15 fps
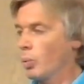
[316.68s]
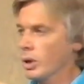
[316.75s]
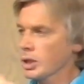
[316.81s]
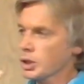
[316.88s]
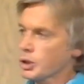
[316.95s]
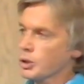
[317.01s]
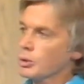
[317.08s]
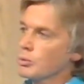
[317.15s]

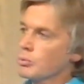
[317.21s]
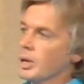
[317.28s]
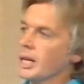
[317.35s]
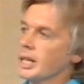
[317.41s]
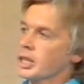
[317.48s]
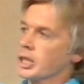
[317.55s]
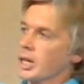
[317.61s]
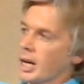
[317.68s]
once you
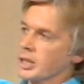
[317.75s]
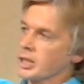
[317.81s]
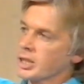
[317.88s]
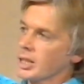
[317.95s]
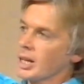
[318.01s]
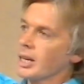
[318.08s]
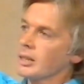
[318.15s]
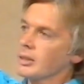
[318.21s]
reach a
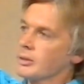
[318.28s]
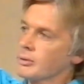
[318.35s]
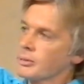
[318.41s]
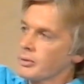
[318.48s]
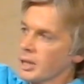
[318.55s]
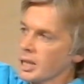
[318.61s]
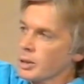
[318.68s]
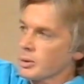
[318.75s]
certain
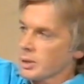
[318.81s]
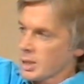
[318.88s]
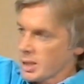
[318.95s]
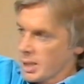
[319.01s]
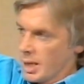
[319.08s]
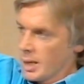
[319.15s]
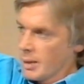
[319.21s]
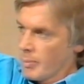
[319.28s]

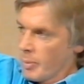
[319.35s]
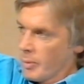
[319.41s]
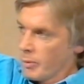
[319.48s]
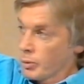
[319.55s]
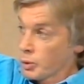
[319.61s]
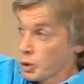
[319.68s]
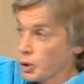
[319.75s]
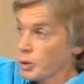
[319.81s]
frequency
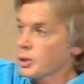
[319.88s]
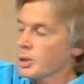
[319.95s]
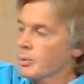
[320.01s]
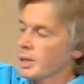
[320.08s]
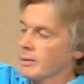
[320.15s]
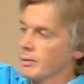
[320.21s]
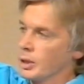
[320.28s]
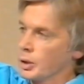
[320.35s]
due
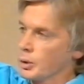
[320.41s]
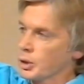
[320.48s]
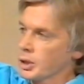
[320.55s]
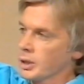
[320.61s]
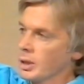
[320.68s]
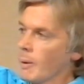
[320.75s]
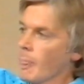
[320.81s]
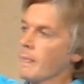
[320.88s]
to
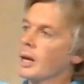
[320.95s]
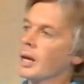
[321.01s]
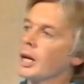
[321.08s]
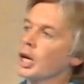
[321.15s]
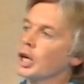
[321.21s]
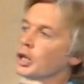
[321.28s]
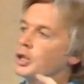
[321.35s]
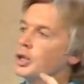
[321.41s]
evolution,
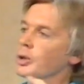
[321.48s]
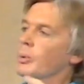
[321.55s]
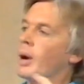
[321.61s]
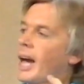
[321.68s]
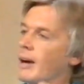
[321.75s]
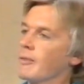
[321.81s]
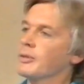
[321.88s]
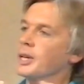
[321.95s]
you
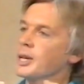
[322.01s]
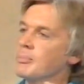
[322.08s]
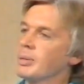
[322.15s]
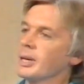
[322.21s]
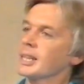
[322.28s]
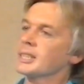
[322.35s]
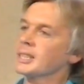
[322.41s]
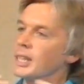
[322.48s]
have the
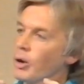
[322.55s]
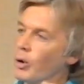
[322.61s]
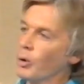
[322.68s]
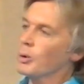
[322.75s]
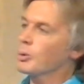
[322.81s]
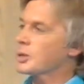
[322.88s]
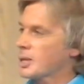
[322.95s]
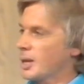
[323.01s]
ability
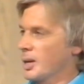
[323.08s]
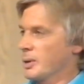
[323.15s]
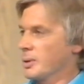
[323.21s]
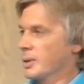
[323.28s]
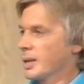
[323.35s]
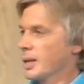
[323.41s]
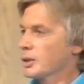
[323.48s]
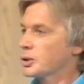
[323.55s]
also
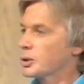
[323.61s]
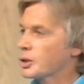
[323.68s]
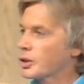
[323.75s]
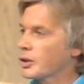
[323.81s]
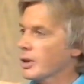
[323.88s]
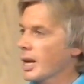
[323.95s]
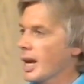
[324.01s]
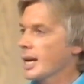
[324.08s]
to
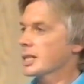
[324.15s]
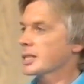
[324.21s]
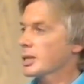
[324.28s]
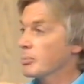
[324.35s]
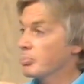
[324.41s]
create